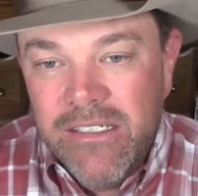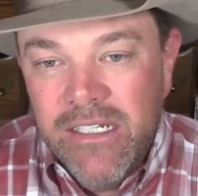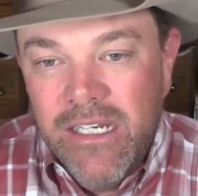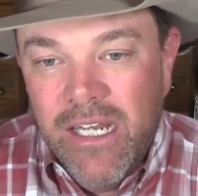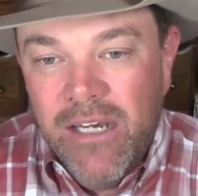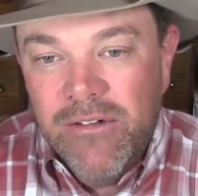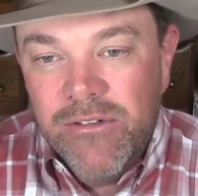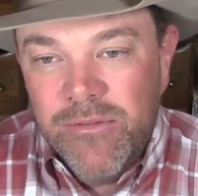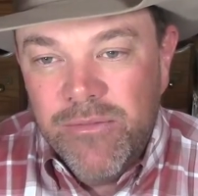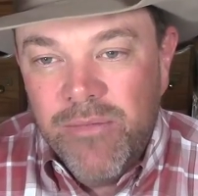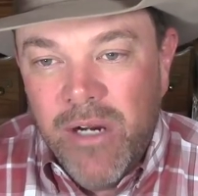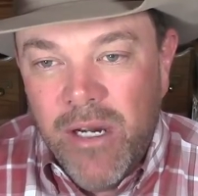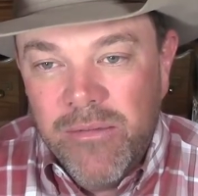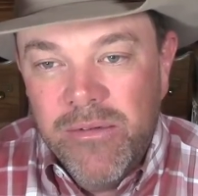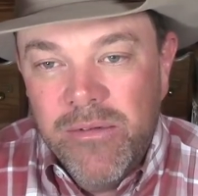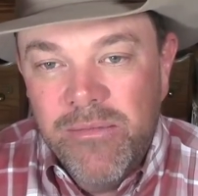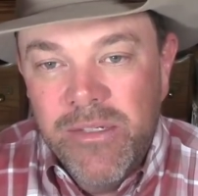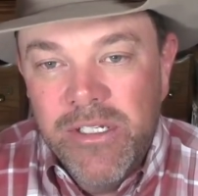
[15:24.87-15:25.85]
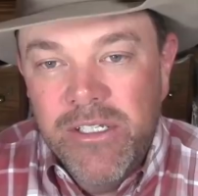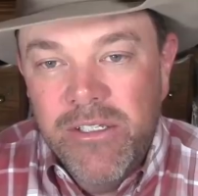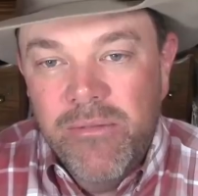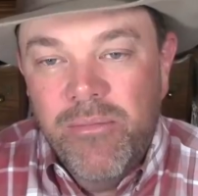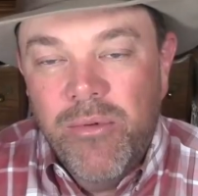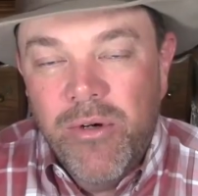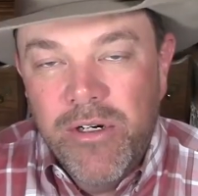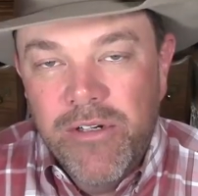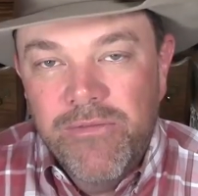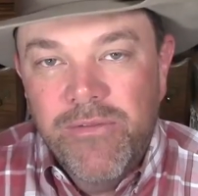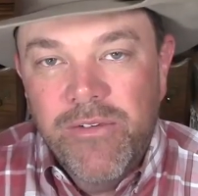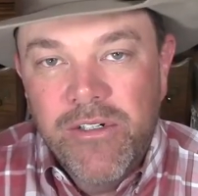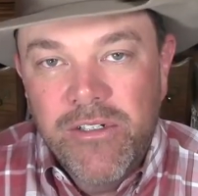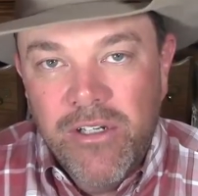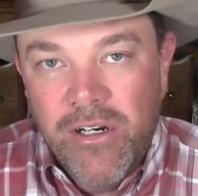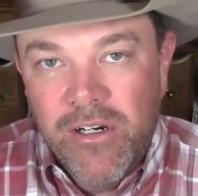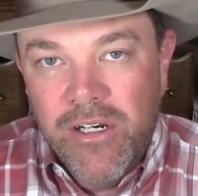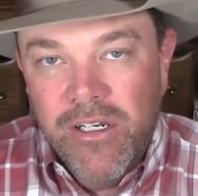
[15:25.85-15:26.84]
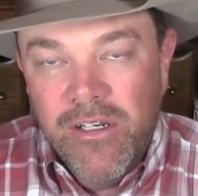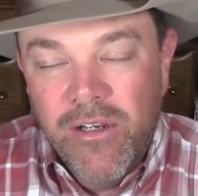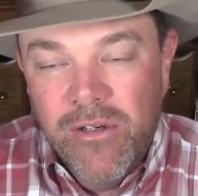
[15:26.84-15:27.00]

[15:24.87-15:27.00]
and that was probably the point for turning